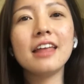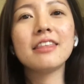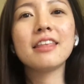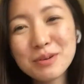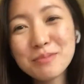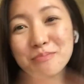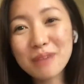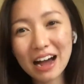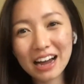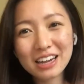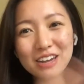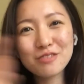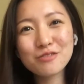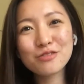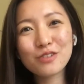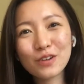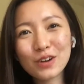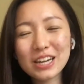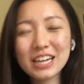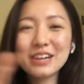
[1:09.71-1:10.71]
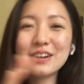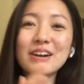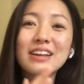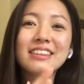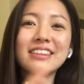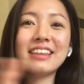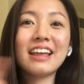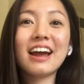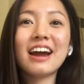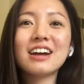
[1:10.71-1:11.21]
I've been back and forth here
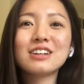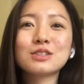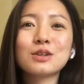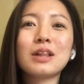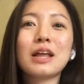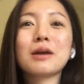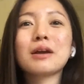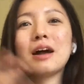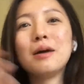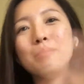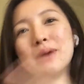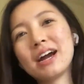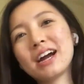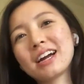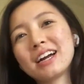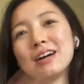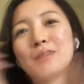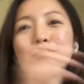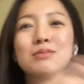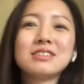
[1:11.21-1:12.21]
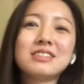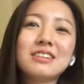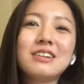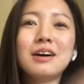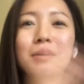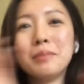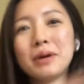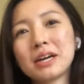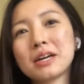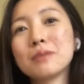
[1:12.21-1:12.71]
and there, so like America,
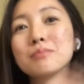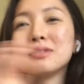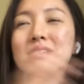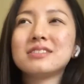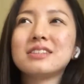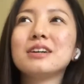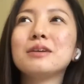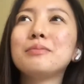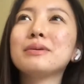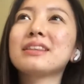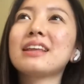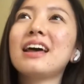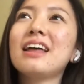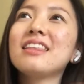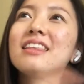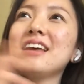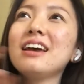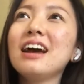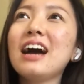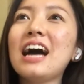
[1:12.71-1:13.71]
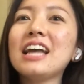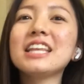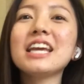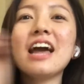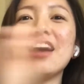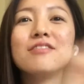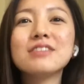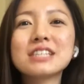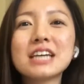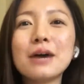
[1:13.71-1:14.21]
Brazil, but then I
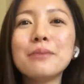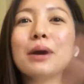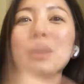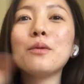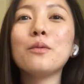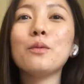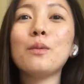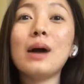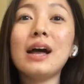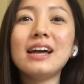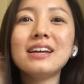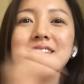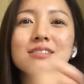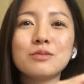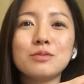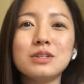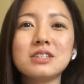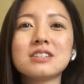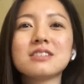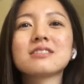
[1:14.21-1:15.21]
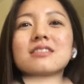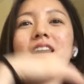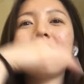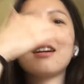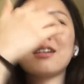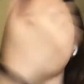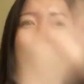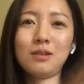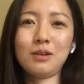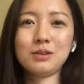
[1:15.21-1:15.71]
think every time I went, we just
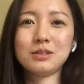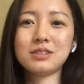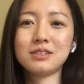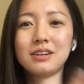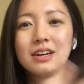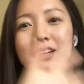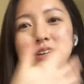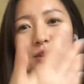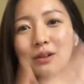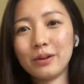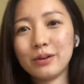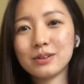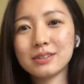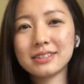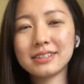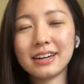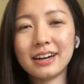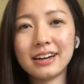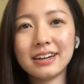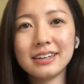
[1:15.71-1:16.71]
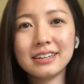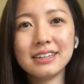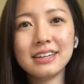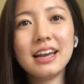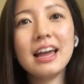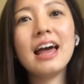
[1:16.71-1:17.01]
got closer and closer.